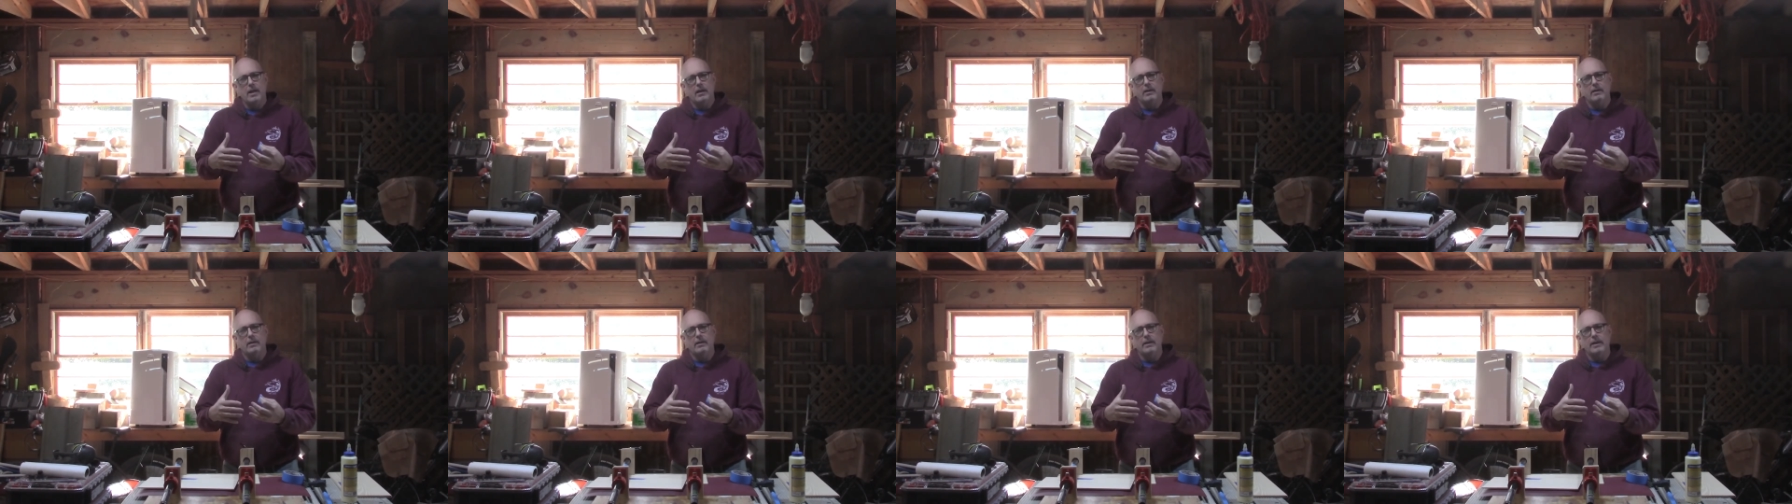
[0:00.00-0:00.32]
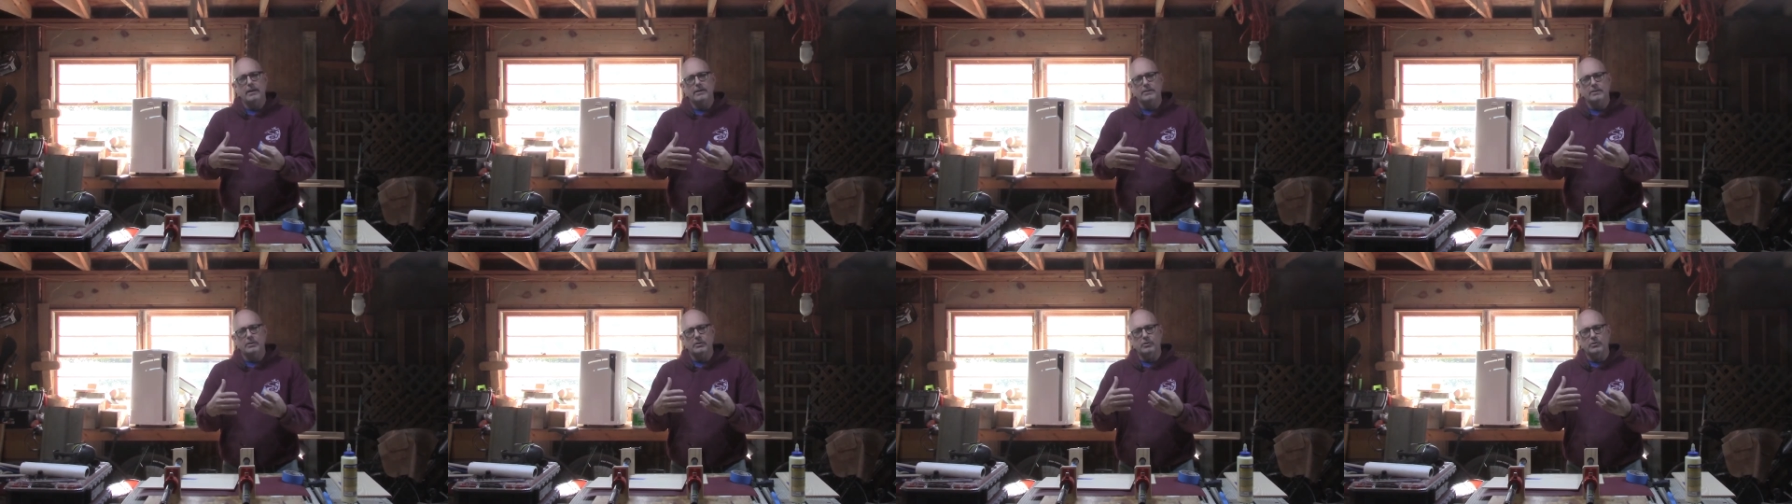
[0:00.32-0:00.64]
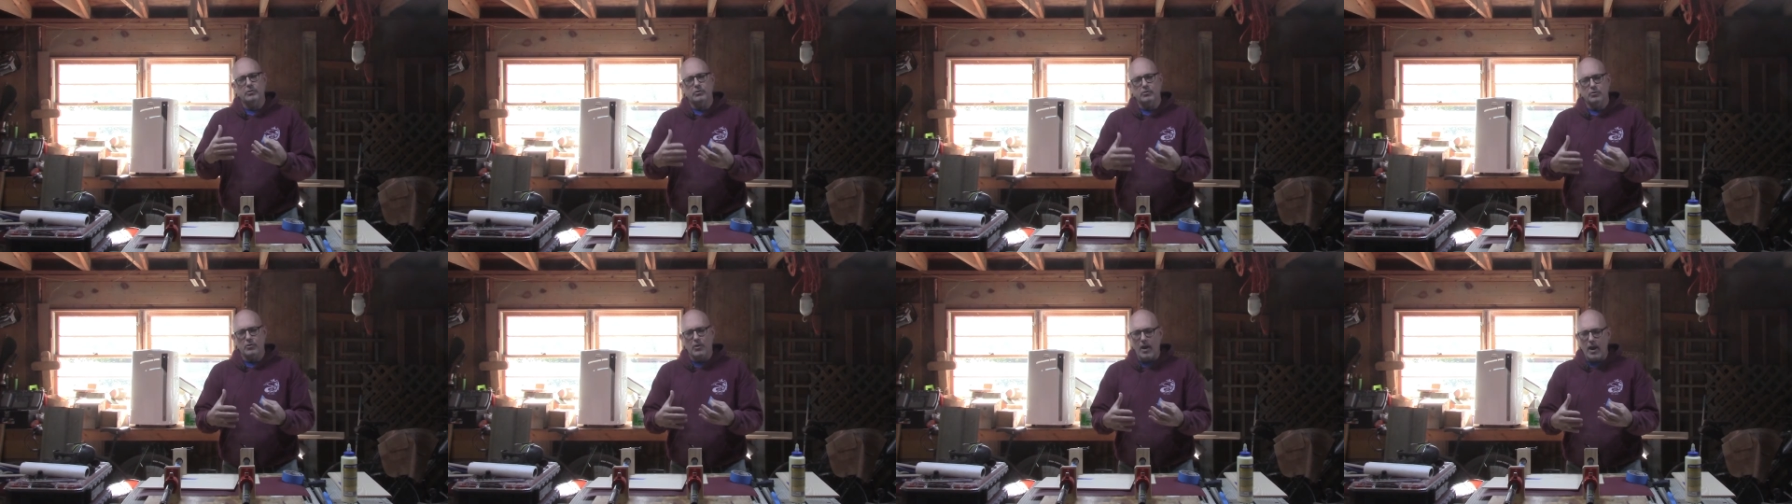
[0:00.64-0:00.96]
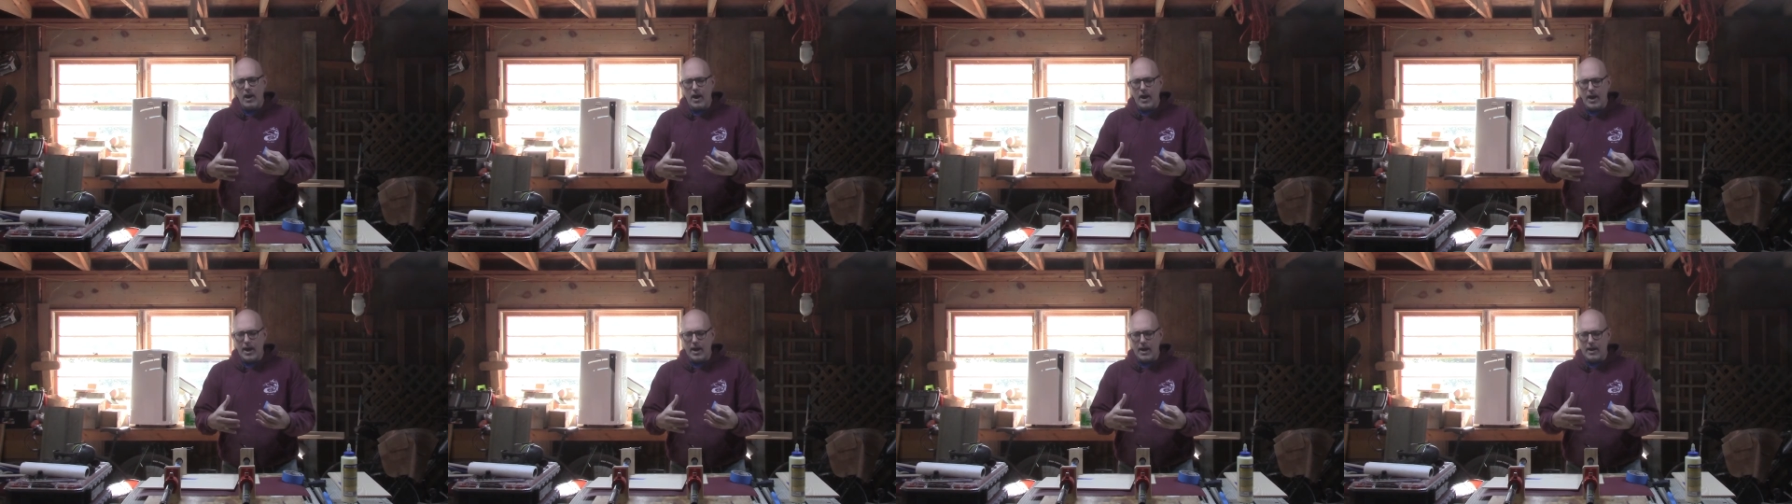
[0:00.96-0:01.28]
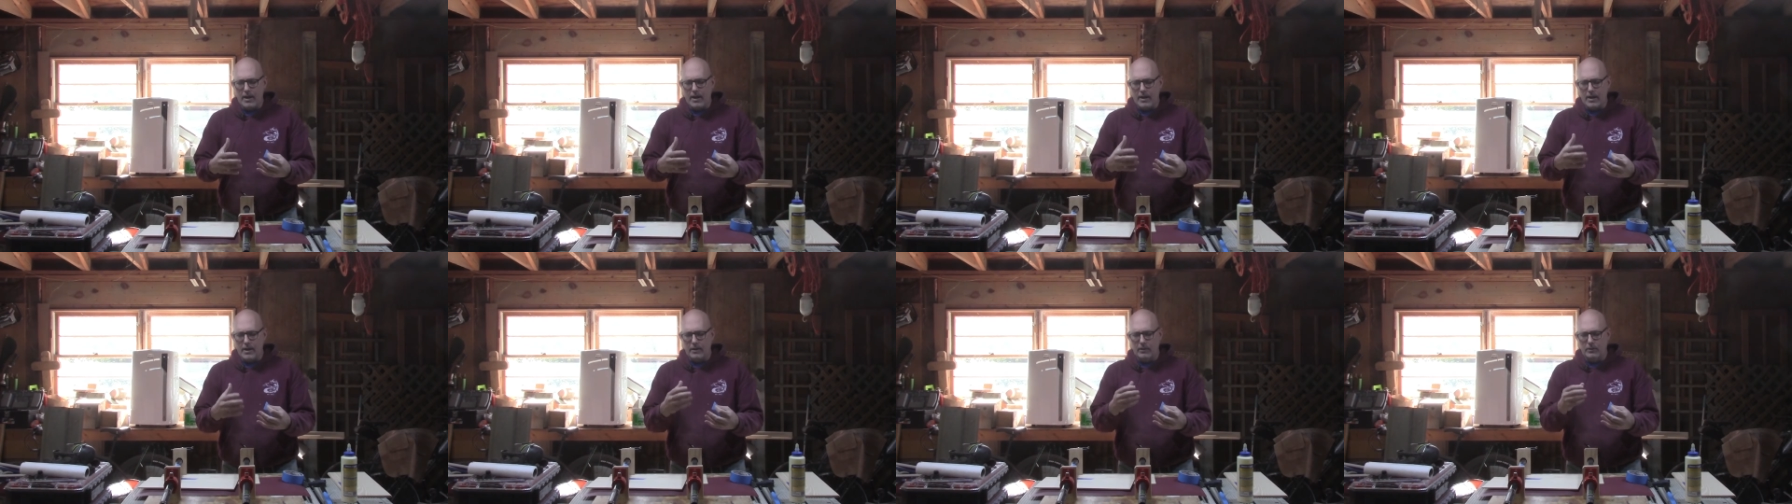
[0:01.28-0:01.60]
as it's
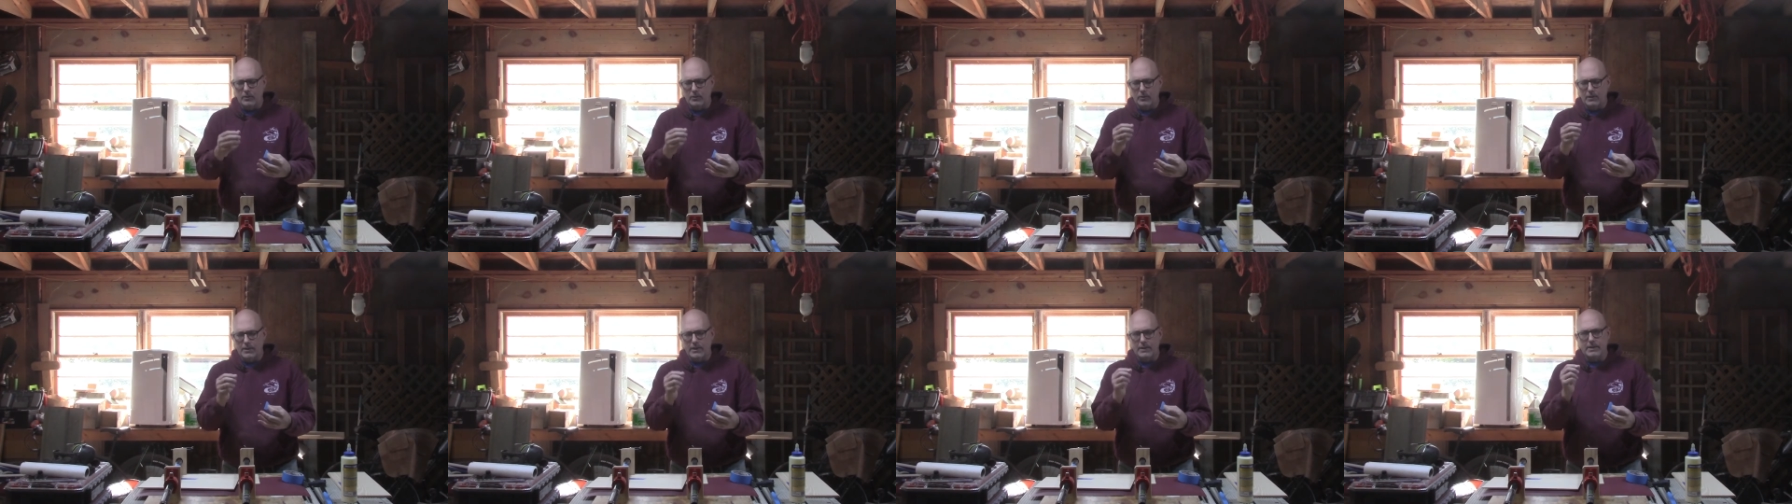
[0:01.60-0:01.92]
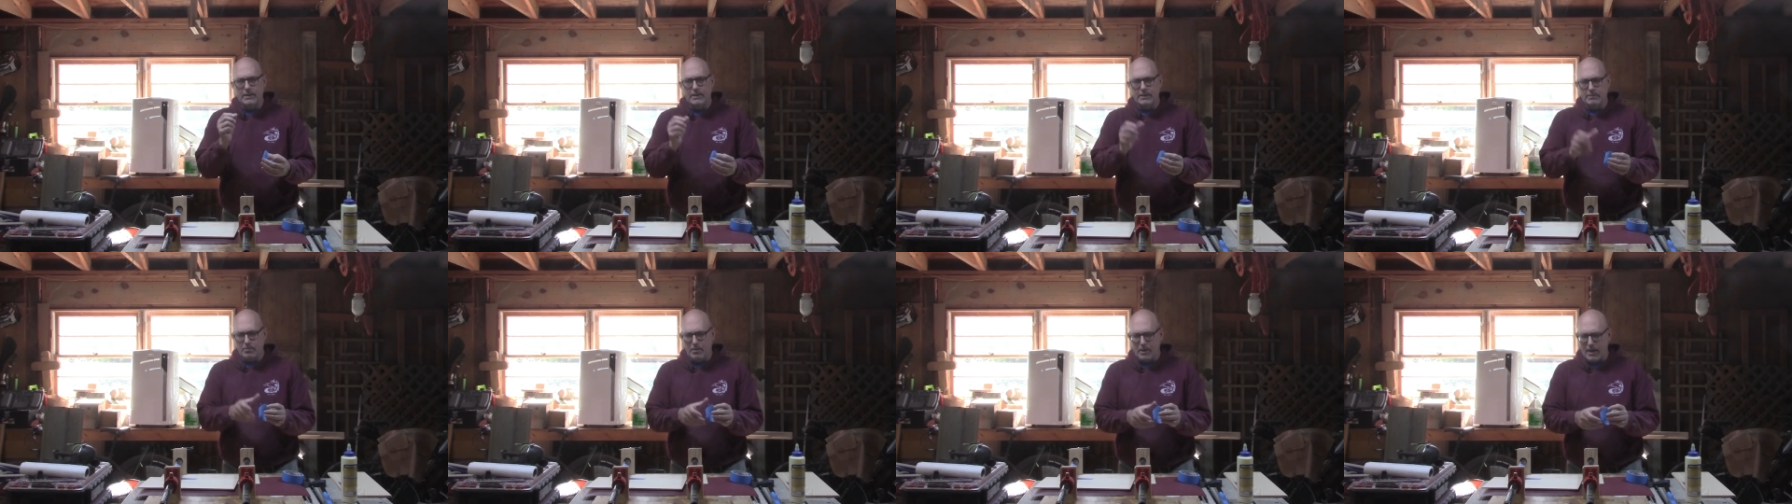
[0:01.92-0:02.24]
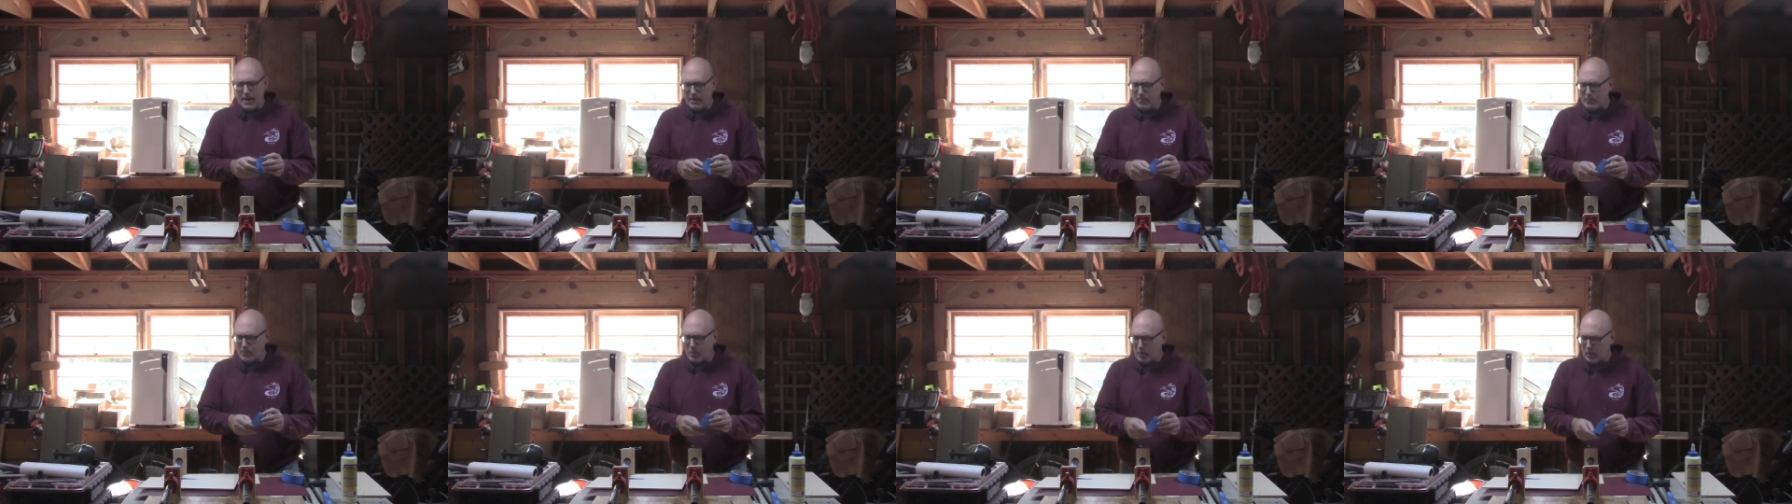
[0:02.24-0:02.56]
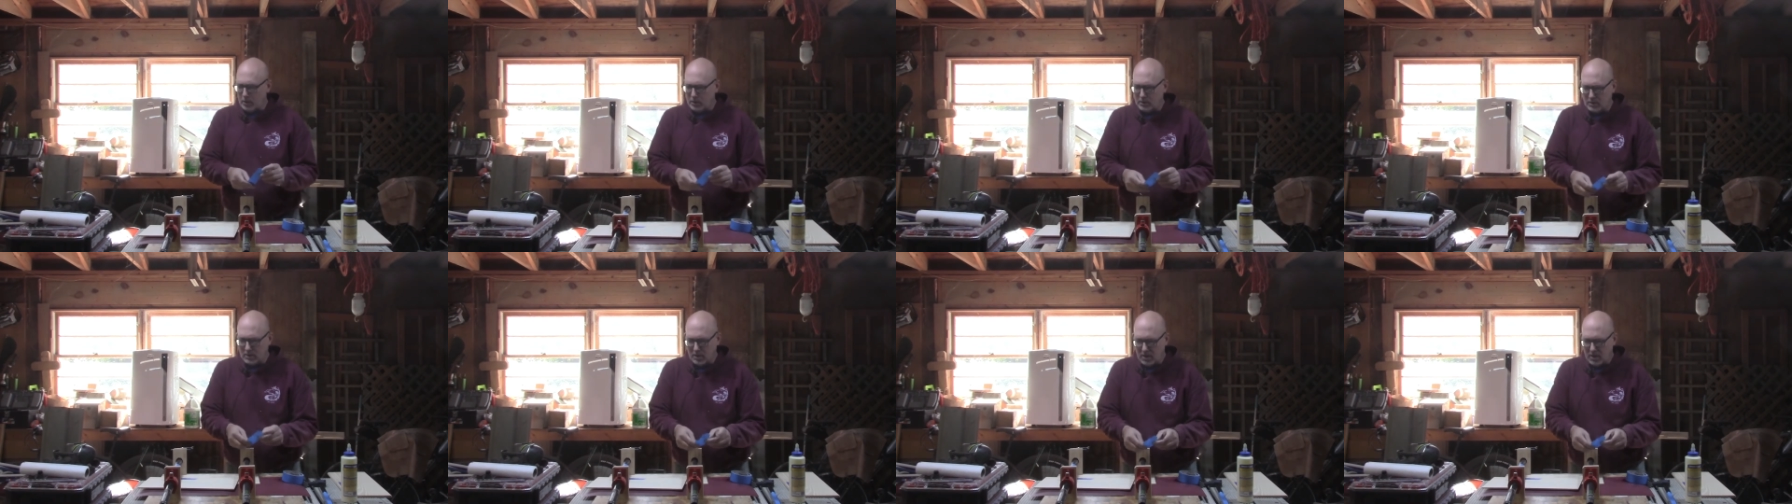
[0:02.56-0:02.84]
drying, you'll get these black marks.